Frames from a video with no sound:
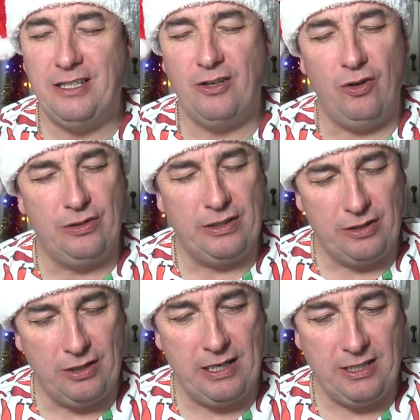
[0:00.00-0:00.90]
it's all
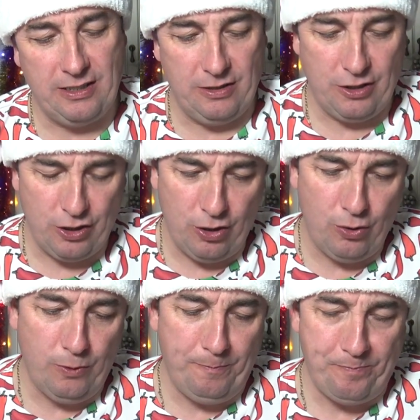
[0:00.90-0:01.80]
done nice and
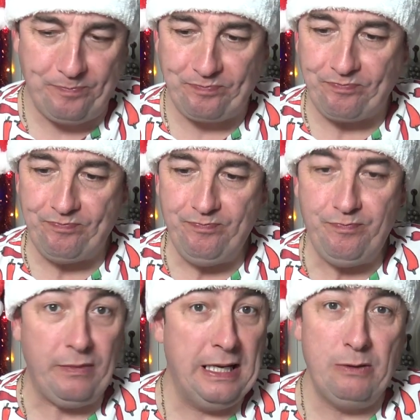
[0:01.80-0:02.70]
slow,
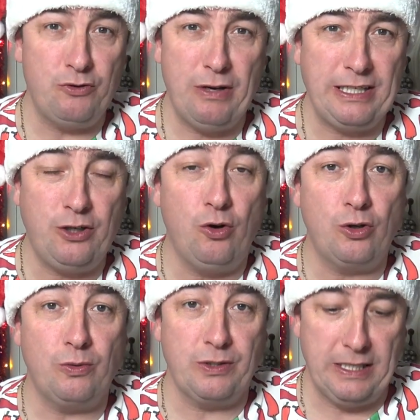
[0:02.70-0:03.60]
and it was ready
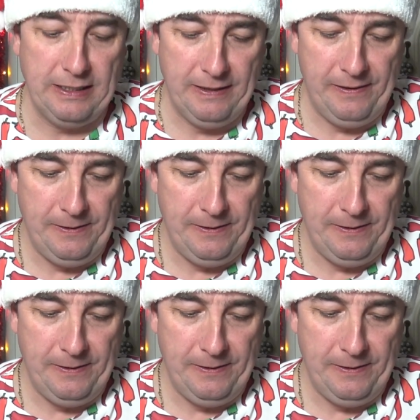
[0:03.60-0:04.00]
cooked, wasn't it?